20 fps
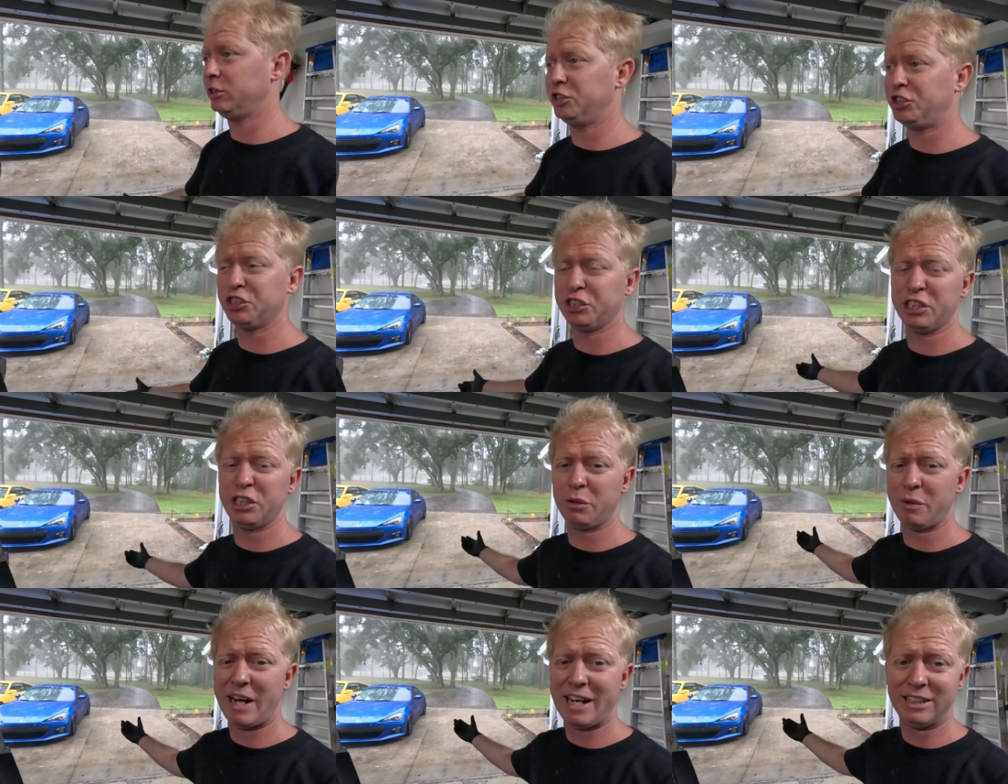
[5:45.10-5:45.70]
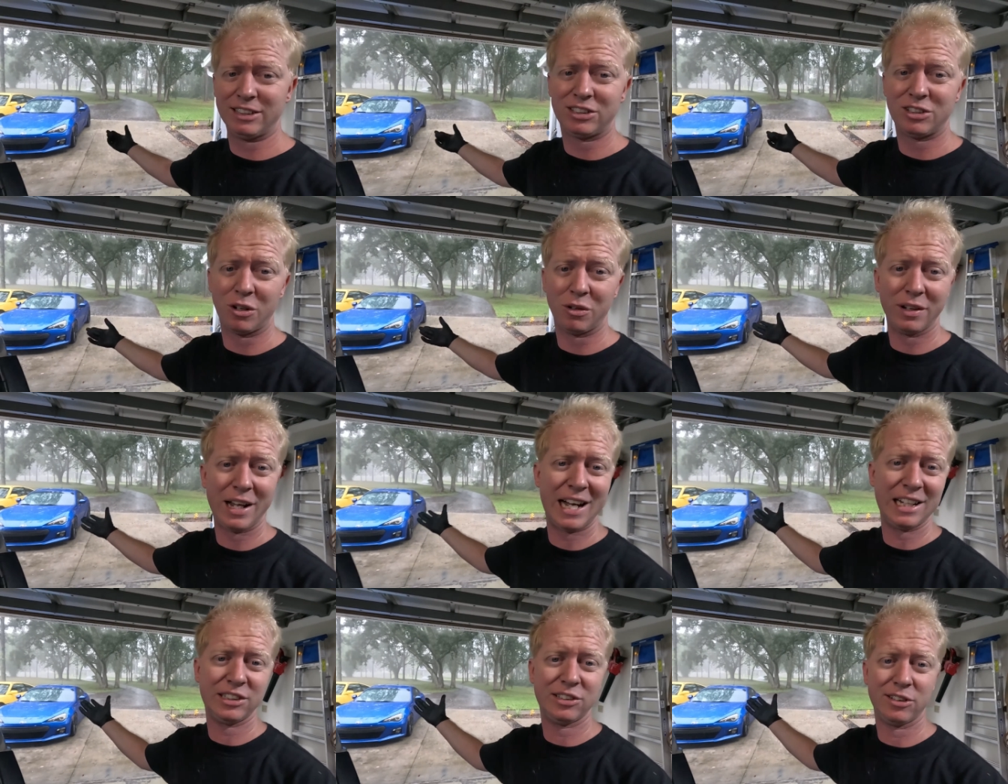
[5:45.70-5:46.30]
Usually the rains
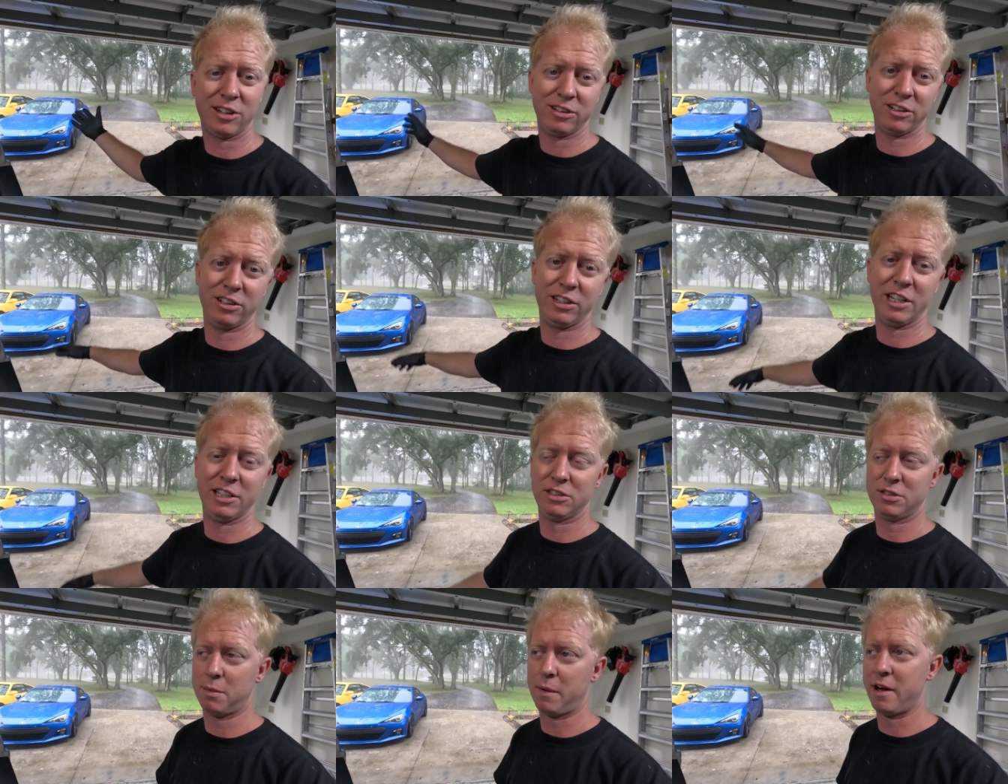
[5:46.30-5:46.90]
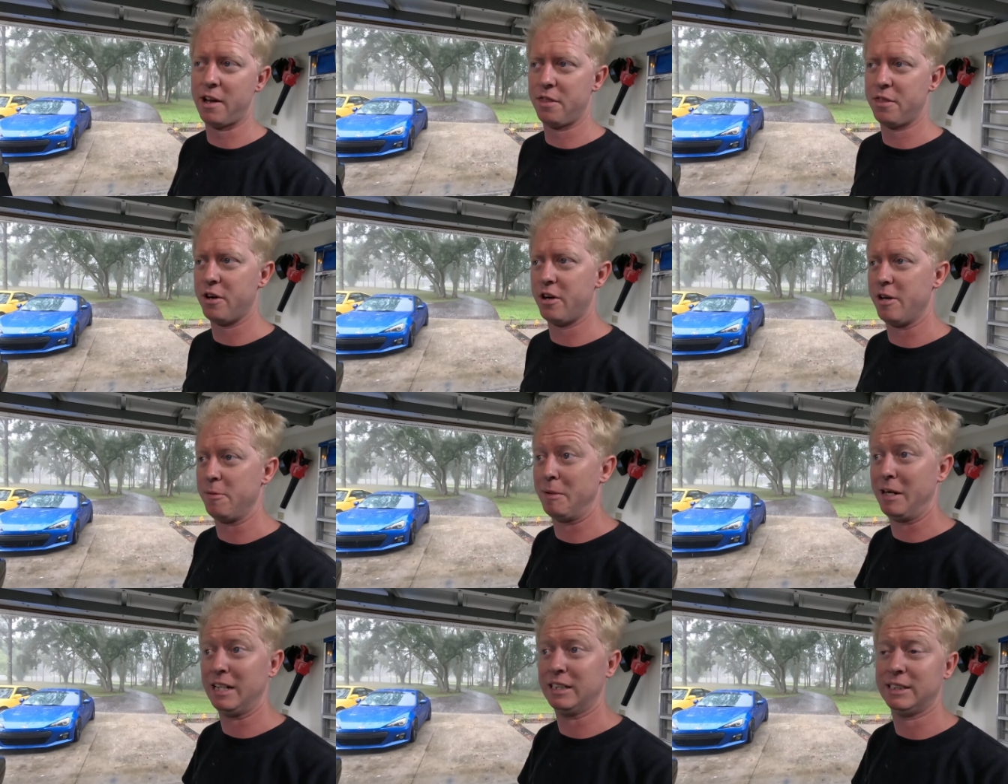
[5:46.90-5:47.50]
don't last longer than twenty,
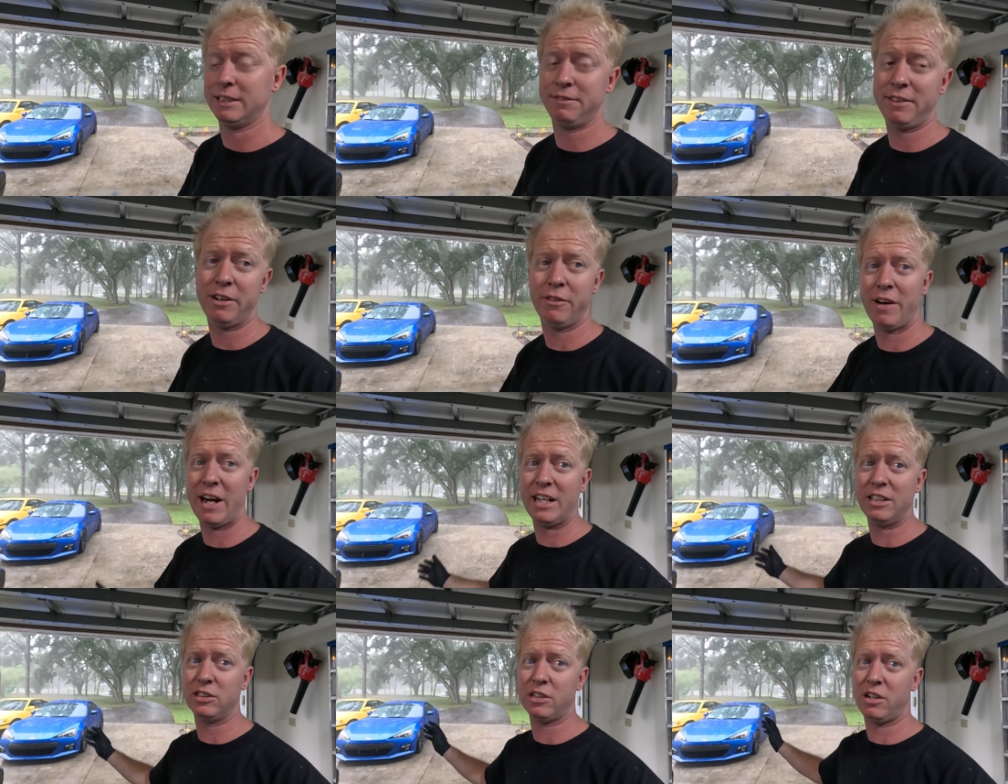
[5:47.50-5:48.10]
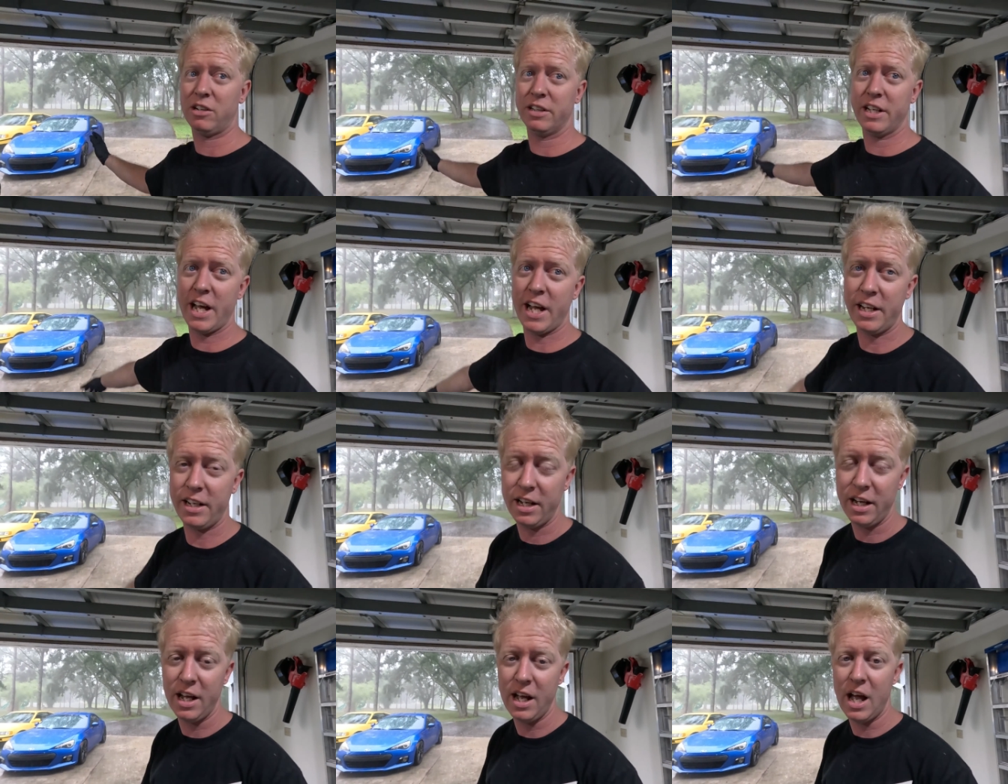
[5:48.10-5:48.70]
thirty minutes. If it rains all
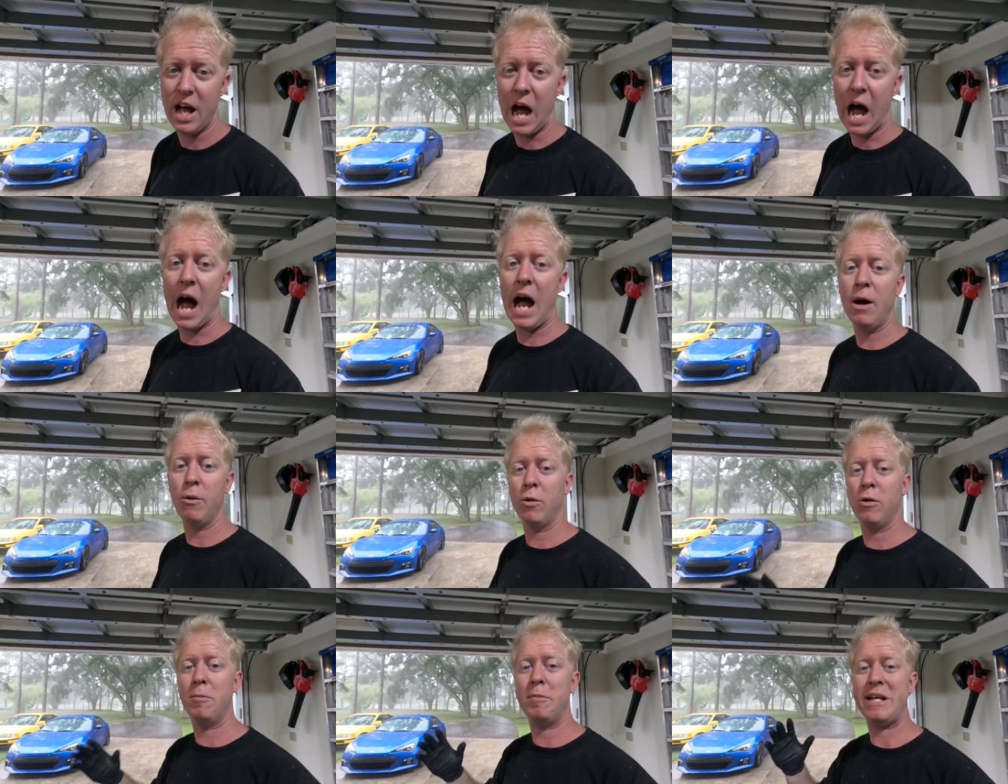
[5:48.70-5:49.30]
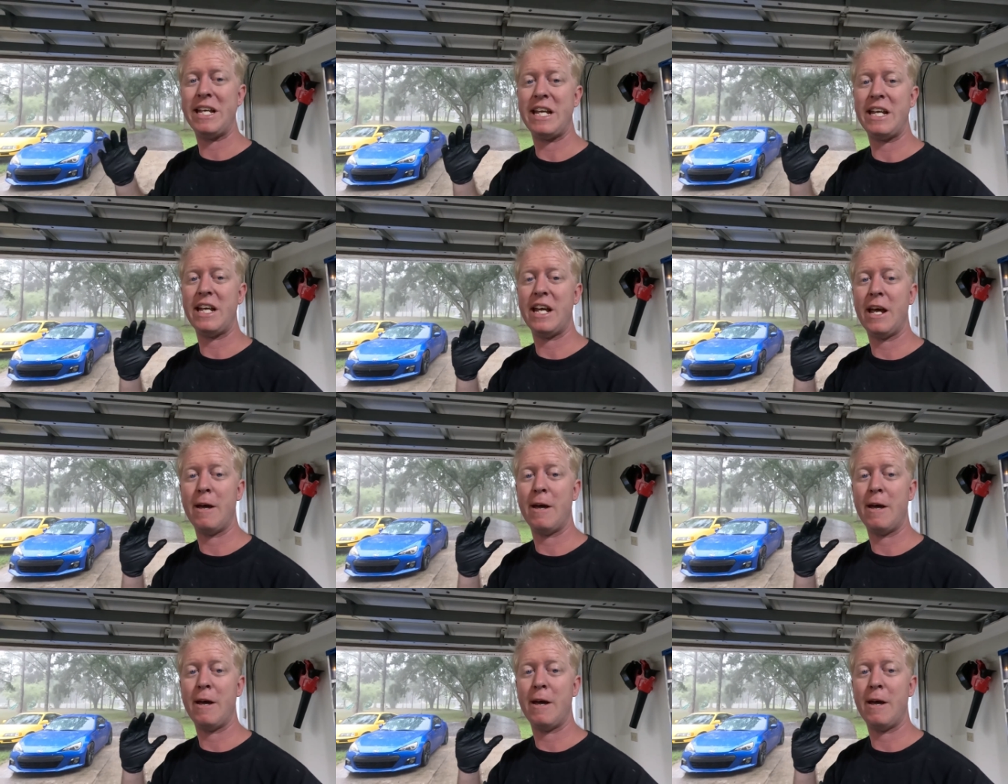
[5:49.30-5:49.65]
day, I will be